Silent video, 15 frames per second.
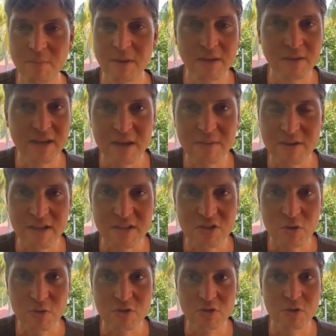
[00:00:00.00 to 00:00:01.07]
If things
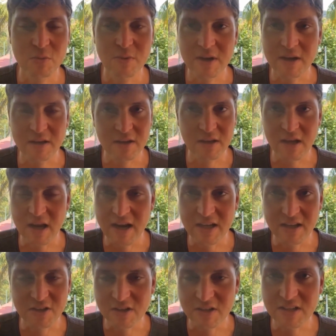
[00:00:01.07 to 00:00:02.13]
don't suit me, I
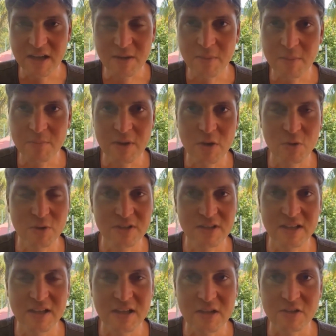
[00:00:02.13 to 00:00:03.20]
can just take my Bitcoin
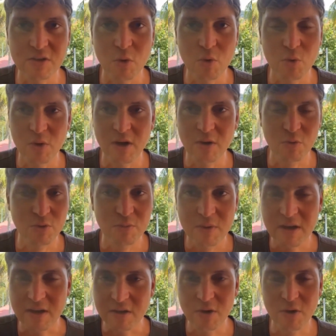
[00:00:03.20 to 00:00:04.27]
seeds or whatever with
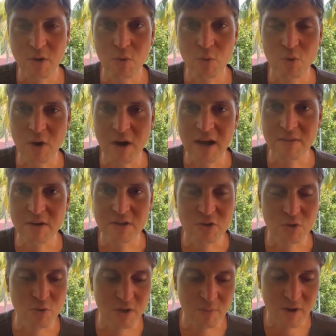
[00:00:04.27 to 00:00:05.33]
me, or I have it
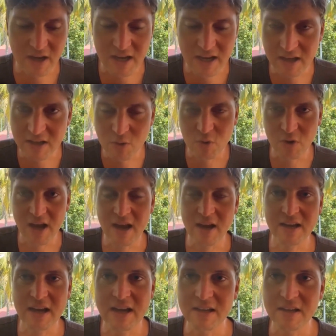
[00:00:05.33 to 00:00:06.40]
stored in my head or
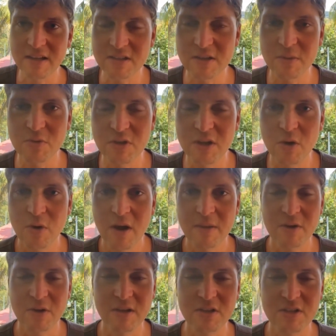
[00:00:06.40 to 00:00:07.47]
allocated in some
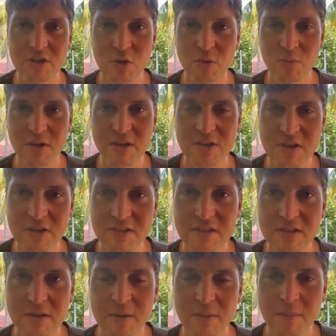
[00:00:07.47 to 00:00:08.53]
geographically secure places.
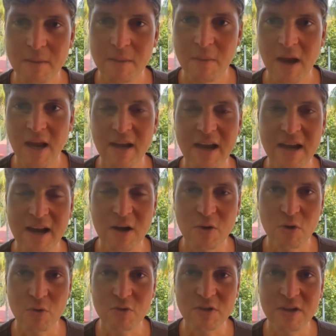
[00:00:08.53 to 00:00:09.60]
I can now
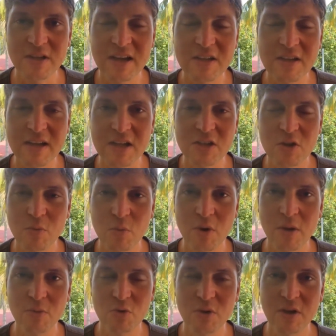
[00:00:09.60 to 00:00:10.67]
go to the destination where
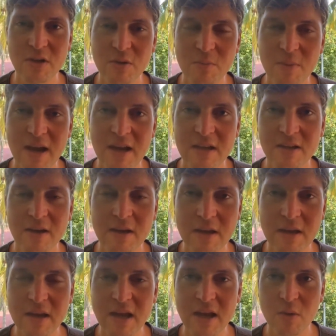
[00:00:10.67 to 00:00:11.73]
I'm treated the best
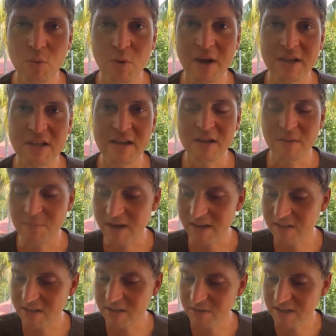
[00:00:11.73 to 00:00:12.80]
and where I see the
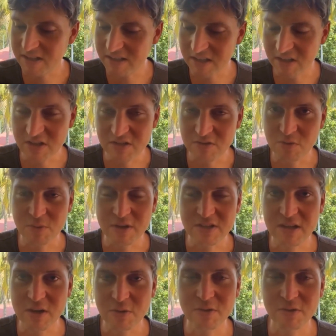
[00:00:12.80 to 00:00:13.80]
best living conditions for myself.